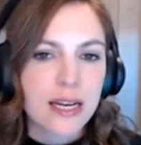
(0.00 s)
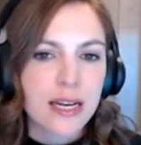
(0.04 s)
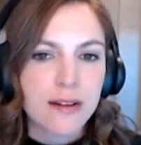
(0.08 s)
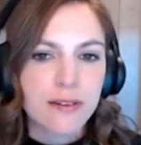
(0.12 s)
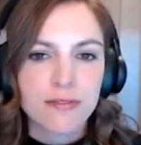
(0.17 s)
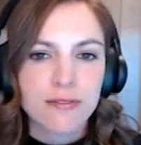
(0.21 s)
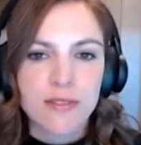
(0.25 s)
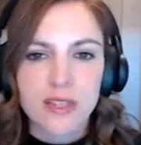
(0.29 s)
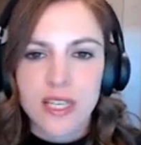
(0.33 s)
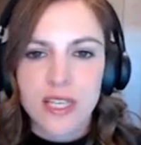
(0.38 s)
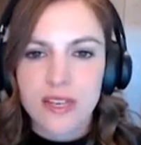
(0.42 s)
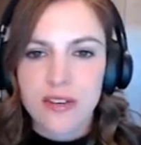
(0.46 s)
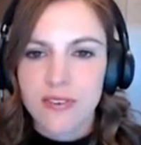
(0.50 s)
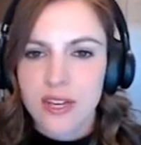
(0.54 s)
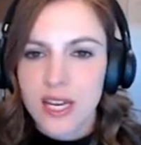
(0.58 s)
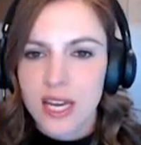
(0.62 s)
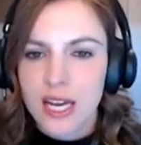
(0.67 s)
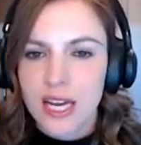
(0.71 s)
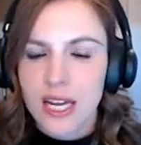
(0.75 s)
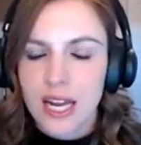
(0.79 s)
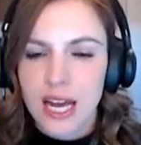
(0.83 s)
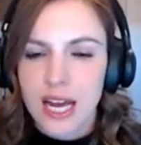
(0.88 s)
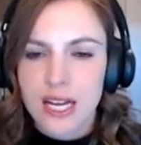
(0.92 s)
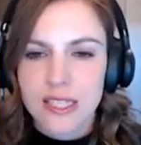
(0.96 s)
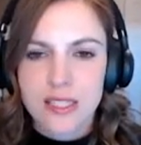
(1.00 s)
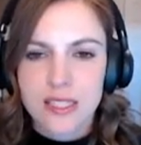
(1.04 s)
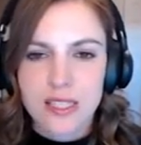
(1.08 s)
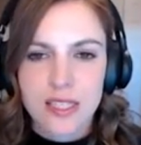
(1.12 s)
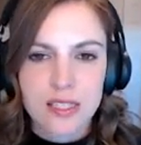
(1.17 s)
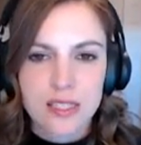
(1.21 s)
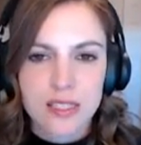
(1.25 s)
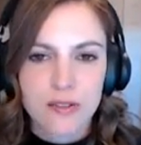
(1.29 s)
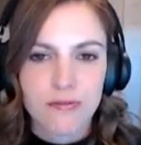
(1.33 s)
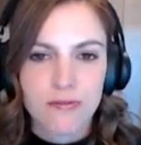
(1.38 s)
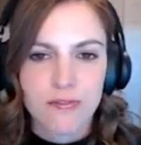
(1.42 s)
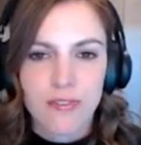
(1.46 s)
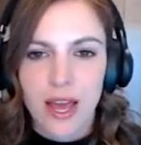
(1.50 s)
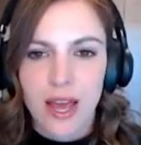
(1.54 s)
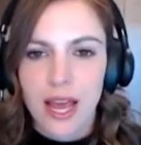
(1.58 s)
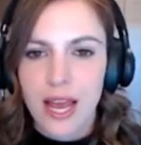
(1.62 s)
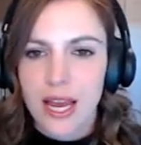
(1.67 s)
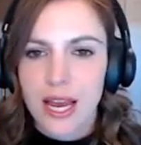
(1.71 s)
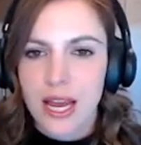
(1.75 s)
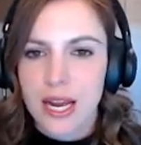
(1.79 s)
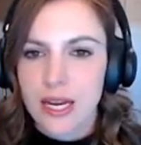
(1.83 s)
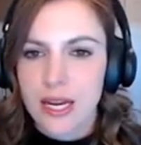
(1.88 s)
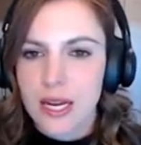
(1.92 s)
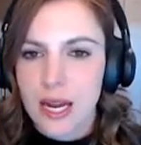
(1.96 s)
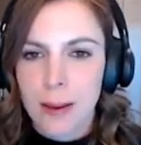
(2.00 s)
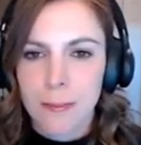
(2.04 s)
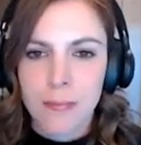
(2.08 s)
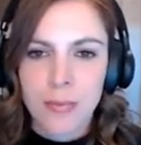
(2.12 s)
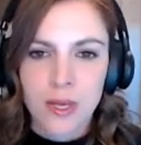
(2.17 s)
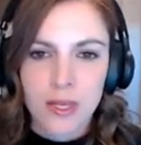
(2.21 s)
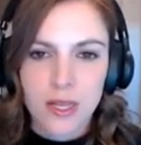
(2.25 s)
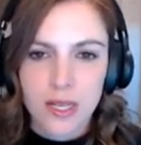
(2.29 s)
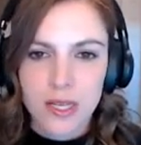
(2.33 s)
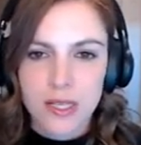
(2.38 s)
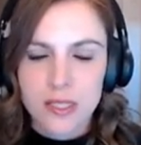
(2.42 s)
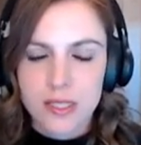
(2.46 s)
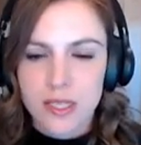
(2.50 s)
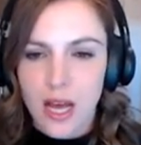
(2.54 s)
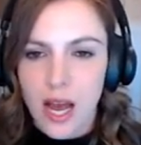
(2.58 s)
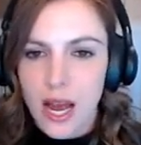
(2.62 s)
of leaving it as this vague and nebulous